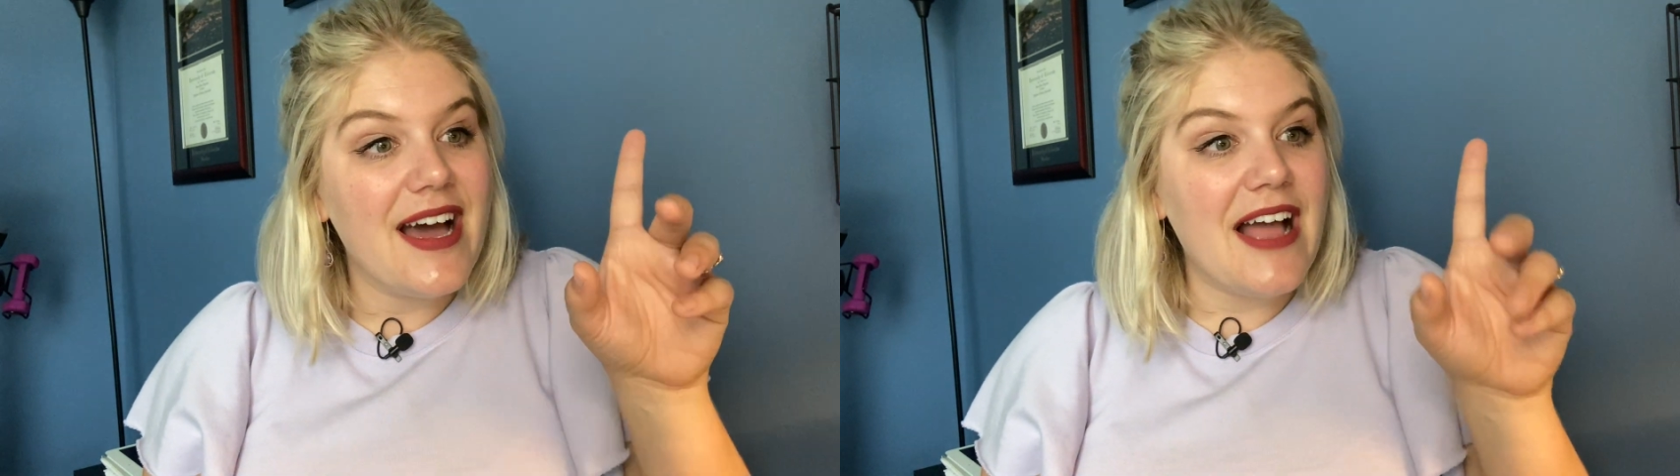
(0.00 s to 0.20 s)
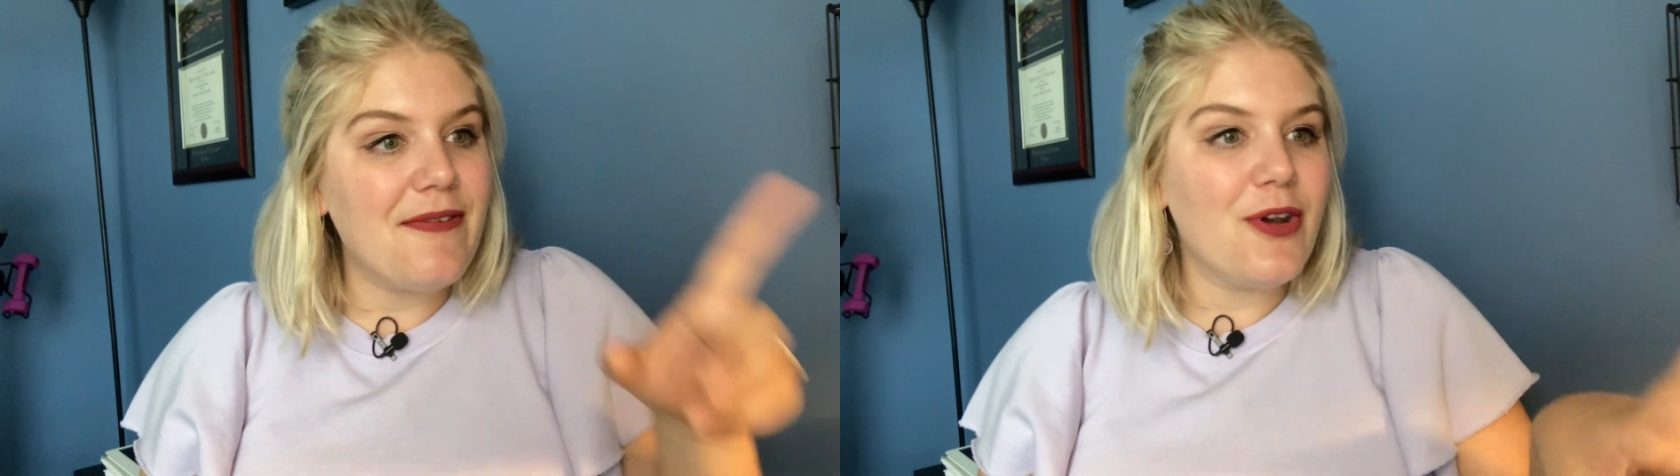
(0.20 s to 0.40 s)

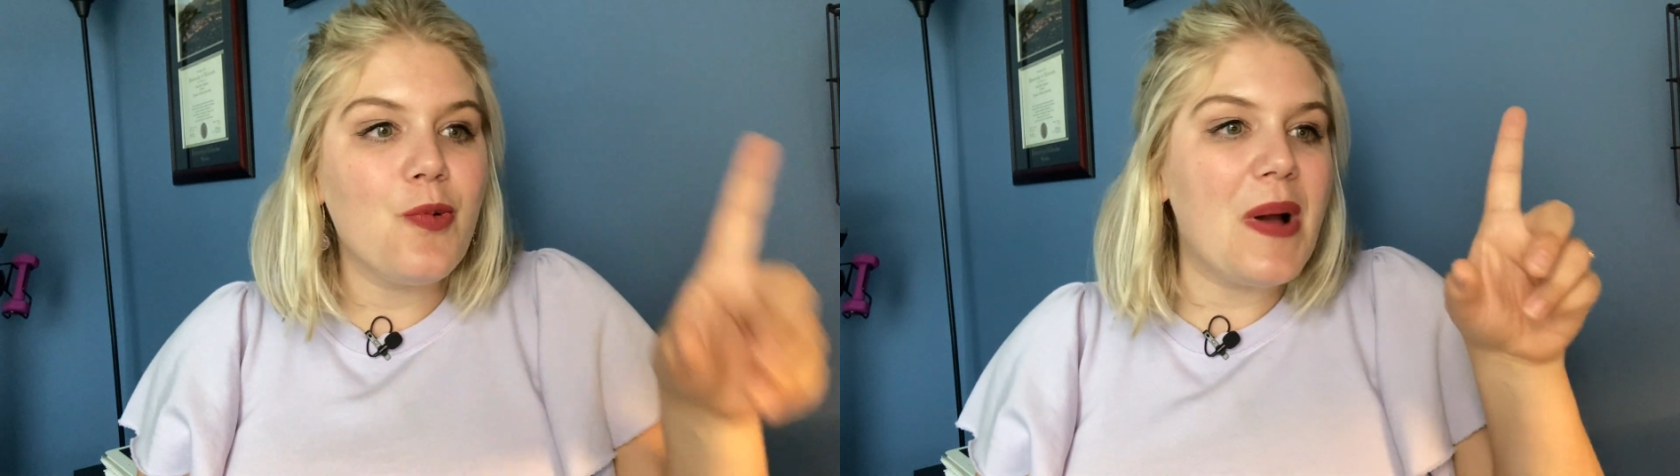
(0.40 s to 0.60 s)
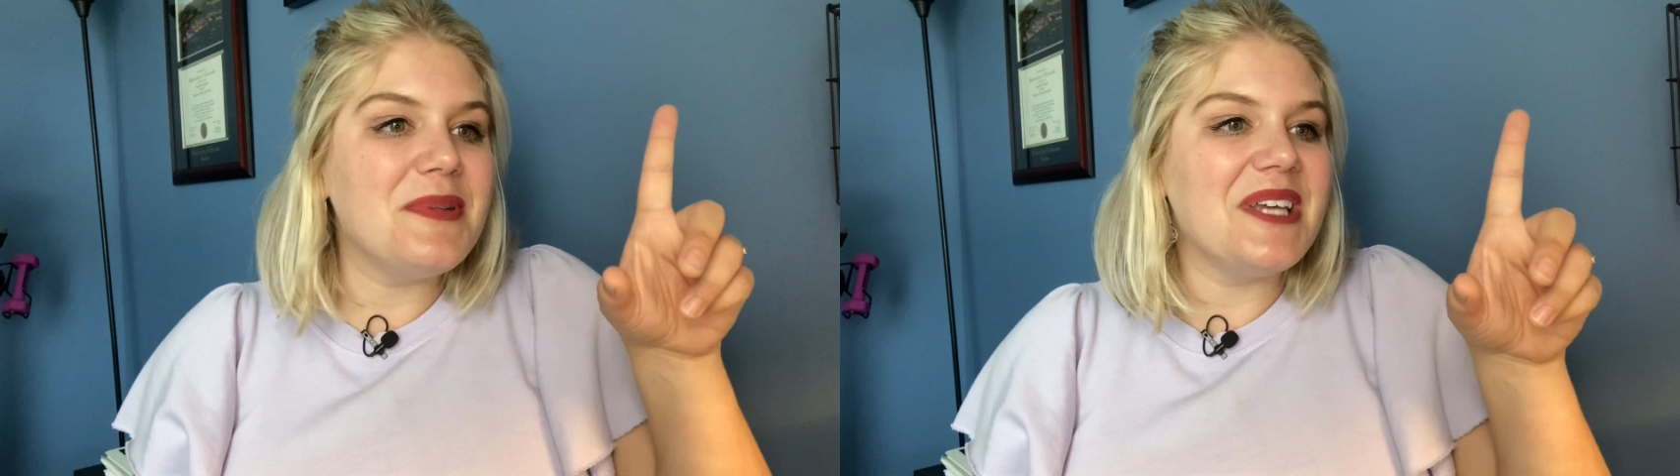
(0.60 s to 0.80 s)
I found a
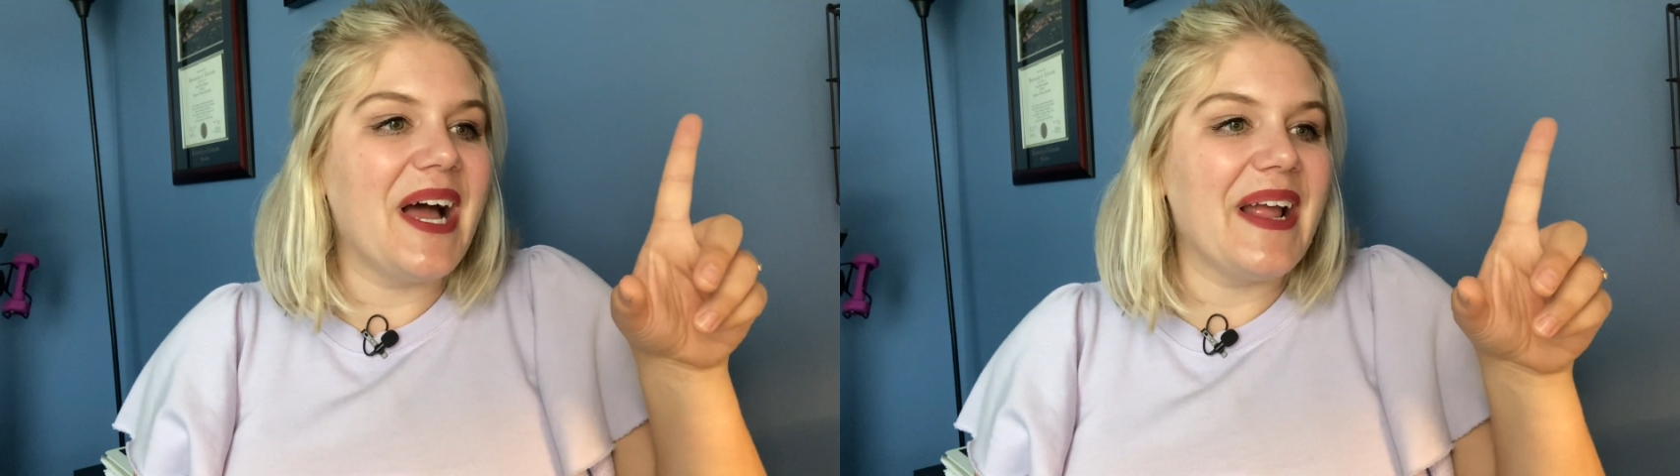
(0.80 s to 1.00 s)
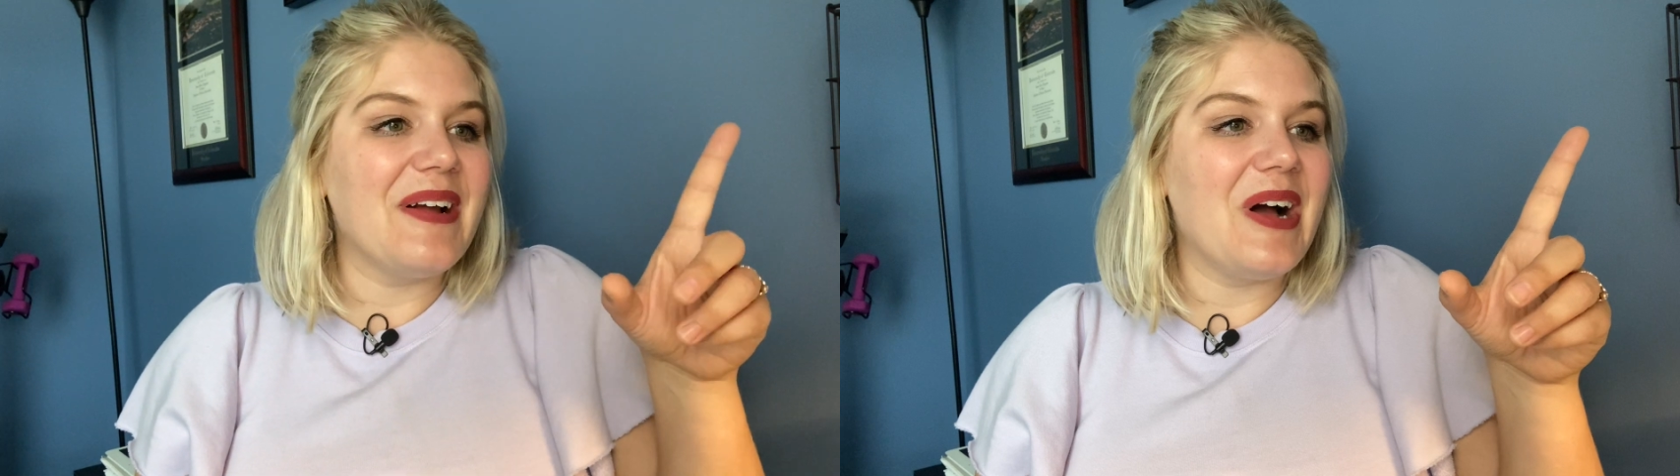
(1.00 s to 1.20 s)

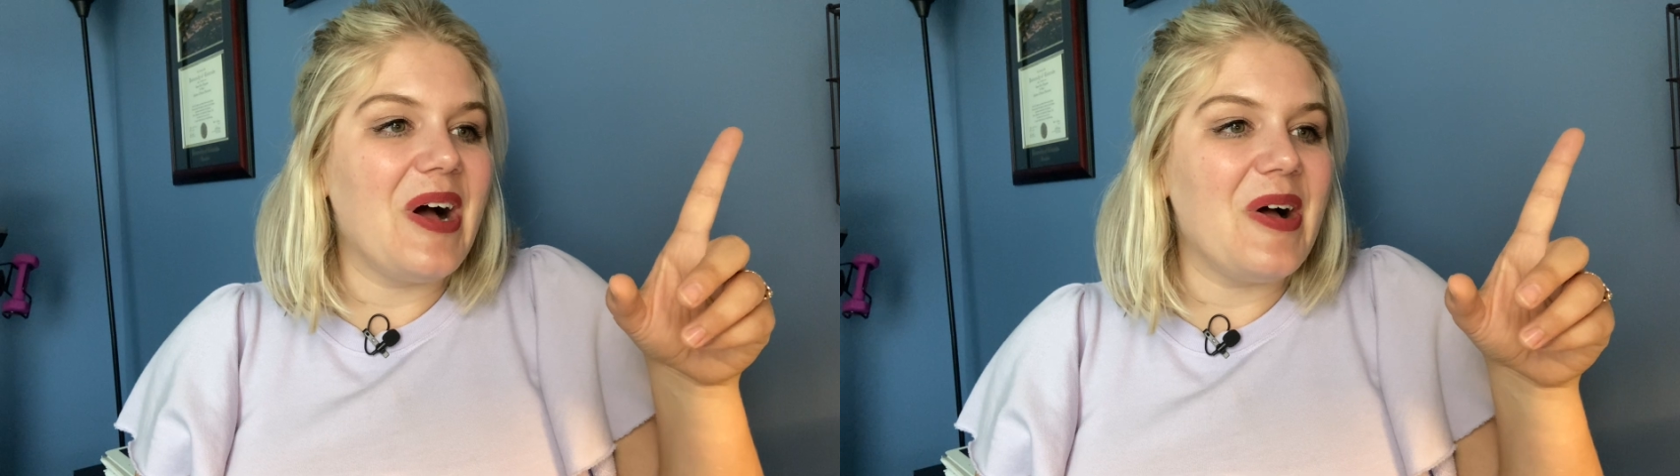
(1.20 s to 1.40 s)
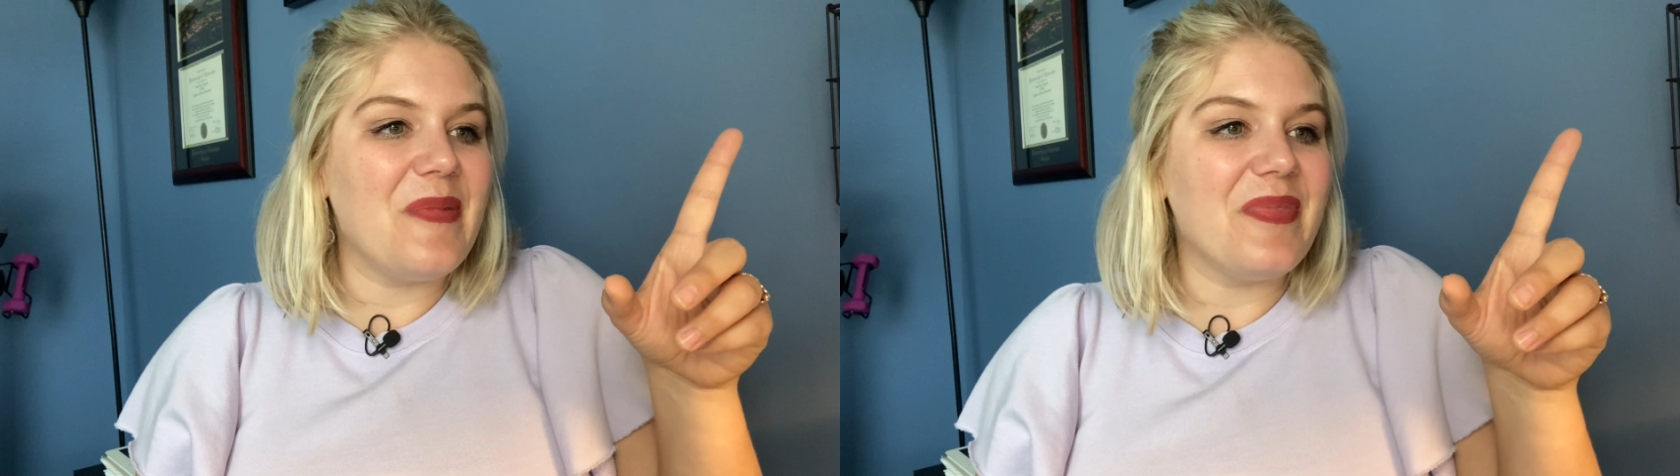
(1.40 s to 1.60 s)
website
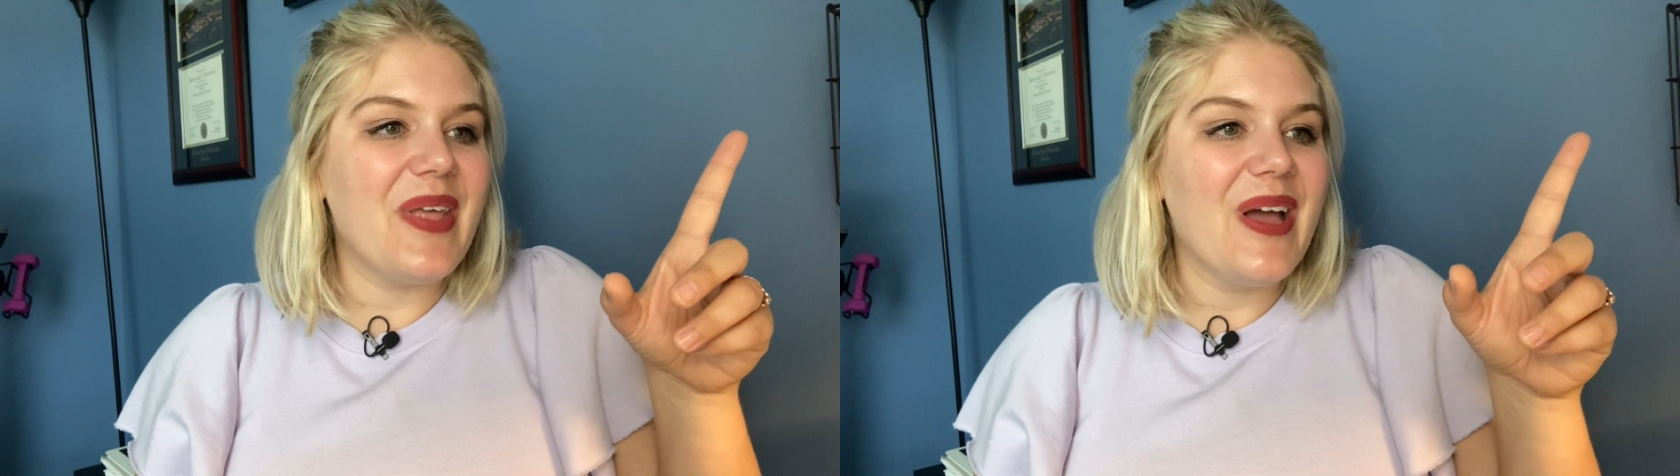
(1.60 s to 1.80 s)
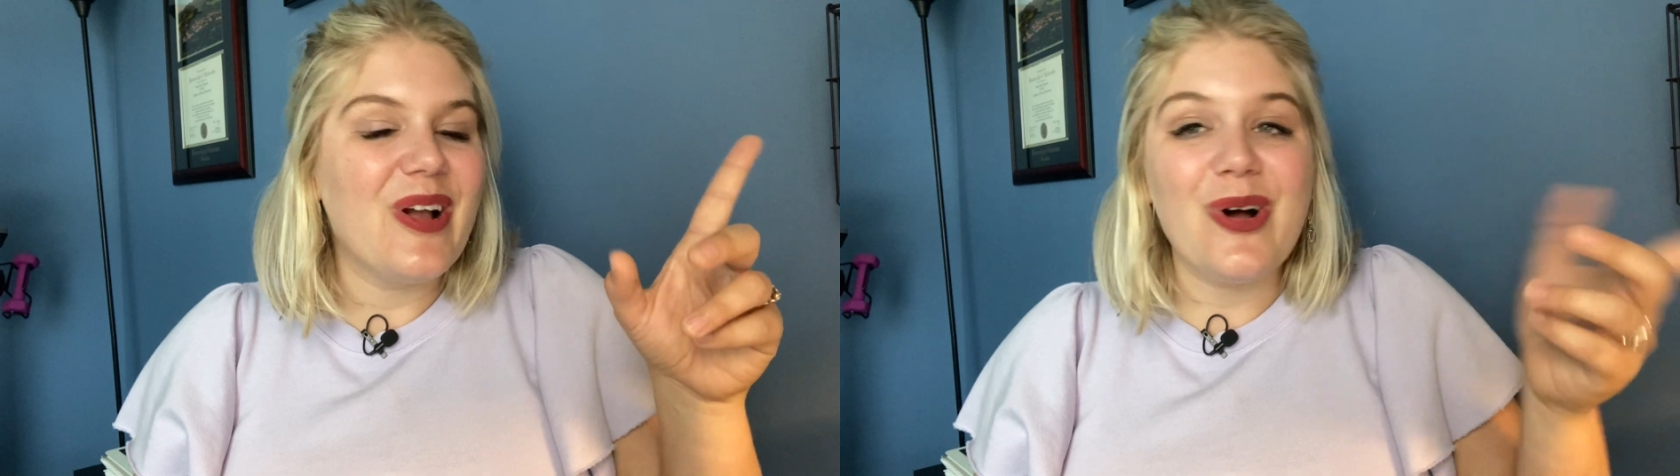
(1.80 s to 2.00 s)

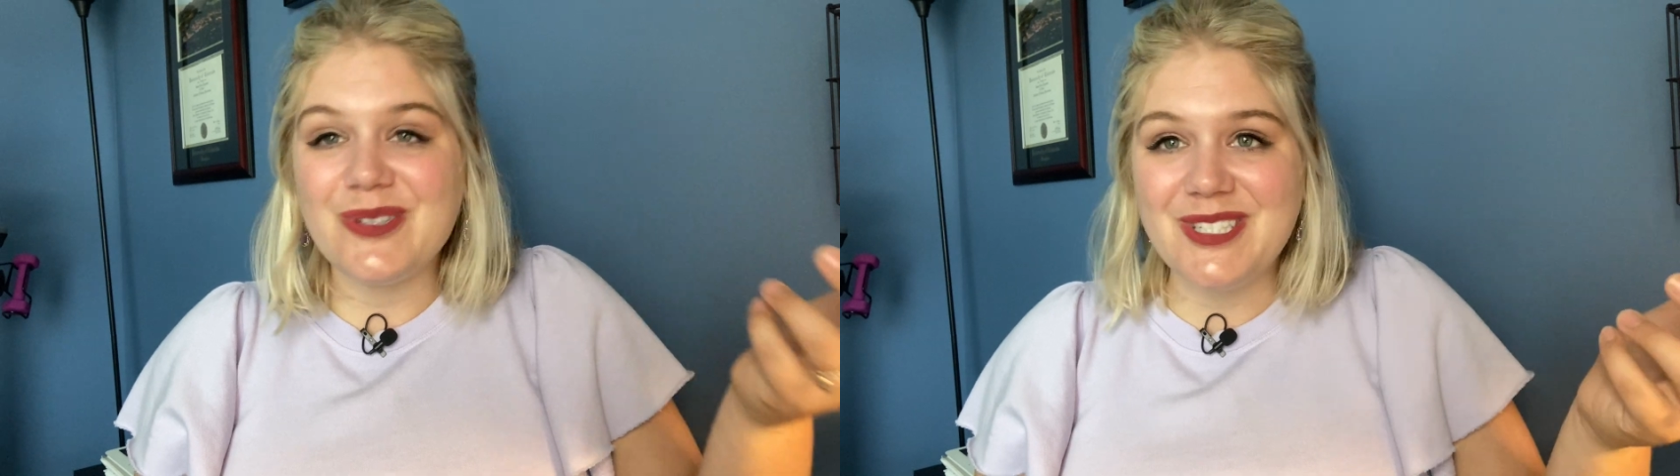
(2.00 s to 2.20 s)
called